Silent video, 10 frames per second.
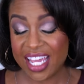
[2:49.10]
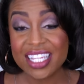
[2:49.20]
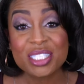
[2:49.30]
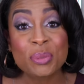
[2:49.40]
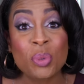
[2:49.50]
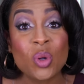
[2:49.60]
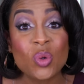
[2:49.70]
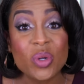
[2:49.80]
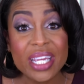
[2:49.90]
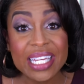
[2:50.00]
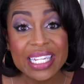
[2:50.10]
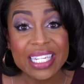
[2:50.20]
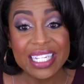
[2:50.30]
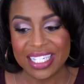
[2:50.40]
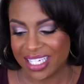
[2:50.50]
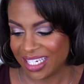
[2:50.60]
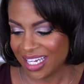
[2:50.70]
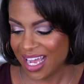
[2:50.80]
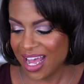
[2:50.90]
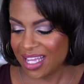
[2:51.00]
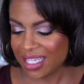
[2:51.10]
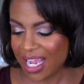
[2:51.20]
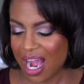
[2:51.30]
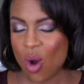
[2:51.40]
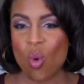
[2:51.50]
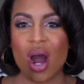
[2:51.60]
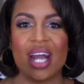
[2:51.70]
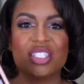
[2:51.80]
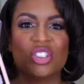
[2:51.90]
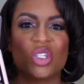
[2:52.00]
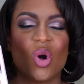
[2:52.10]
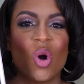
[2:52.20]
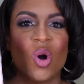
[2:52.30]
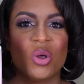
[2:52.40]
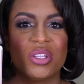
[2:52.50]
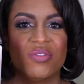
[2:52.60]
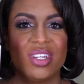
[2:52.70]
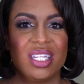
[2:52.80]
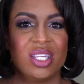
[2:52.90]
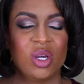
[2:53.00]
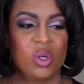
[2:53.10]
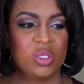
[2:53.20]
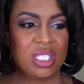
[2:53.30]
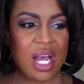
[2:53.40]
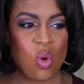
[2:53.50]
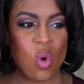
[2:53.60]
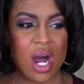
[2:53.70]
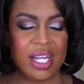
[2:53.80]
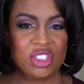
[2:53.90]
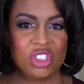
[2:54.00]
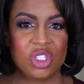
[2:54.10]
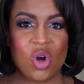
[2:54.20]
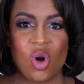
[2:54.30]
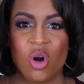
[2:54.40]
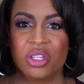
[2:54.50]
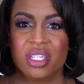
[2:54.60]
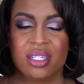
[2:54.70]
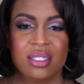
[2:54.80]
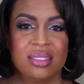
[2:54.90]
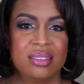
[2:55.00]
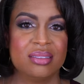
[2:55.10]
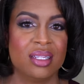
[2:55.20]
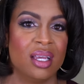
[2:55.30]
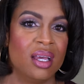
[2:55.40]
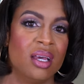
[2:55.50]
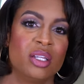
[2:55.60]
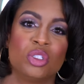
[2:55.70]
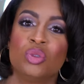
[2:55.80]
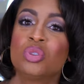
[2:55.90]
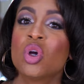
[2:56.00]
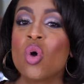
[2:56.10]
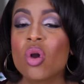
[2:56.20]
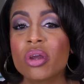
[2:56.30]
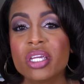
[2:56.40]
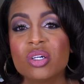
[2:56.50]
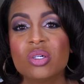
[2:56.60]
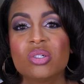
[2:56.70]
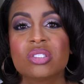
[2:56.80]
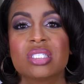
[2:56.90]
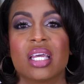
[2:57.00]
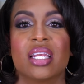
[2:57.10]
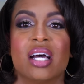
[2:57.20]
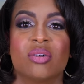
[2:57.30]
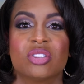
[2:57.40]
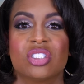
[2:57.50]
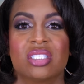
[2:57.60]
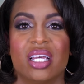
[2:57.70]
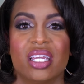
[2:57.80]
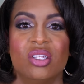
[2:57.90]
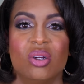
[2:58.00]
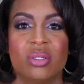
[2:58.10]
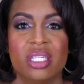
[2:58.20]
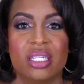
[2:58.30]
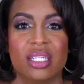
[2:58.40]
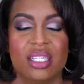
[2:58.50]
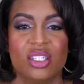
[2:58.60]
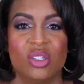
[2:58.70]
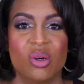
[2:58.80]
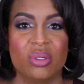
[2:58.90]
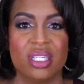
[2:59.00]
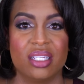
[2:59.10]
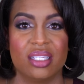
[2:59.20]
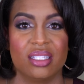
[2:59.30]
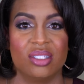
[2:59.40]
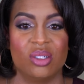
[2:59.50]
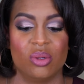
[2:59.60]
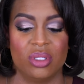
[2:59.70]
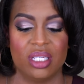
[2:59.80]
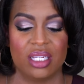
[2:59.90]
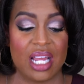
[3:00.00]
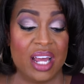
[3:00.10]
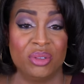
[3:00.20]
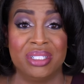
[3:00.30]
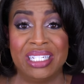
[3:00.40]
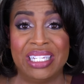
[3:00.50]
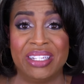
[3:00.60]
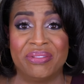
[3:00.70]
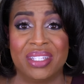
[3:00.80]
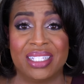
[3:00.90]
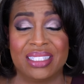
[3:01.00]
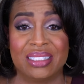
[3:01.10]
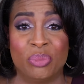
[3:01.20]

it's pretty. Like I watched all the videos, I watched all the tutorials and I was just like, you don't need it. You don't need it. You don't need it. I don't need any of this,